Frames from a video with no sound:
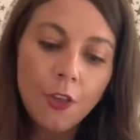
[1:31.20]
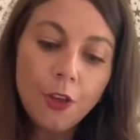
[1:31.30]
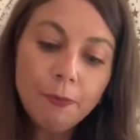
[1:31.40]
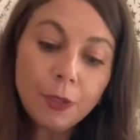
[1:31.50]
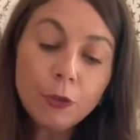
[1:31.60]

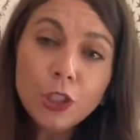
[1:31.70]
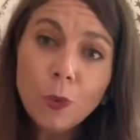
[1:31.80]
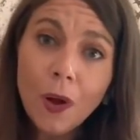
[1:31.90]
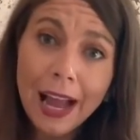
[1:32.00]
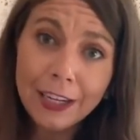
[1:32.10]
the
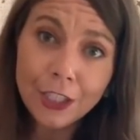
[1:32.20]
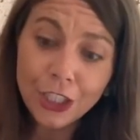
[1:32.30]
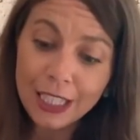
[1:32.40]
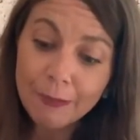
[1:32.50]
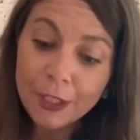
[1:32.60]
mutual
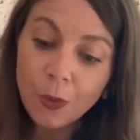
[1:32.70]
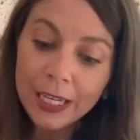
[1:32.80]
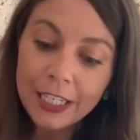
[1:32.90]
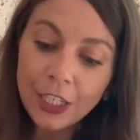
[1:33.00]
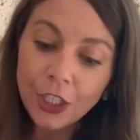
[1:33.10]
energy
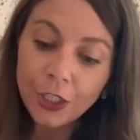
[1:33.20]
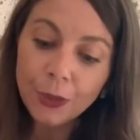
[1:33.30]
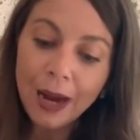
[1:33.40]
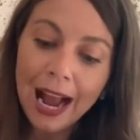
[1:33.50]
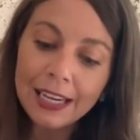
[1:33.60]
between
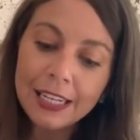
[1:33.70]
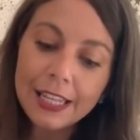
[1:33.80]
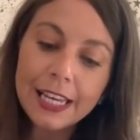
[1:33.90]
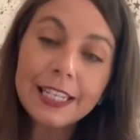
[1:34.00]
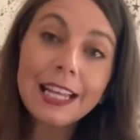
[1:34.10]
you and
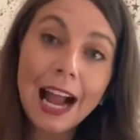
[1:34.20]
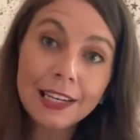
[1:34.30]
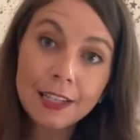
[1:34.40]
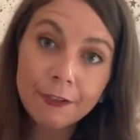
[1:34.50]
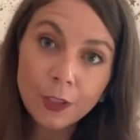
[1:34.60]
this
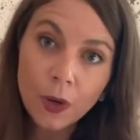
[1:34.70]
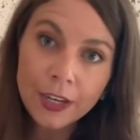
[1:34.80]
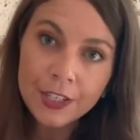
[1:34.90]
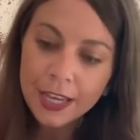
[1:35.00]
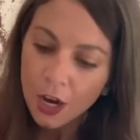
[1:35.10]
ex of
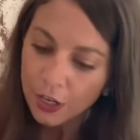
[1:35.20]
yours.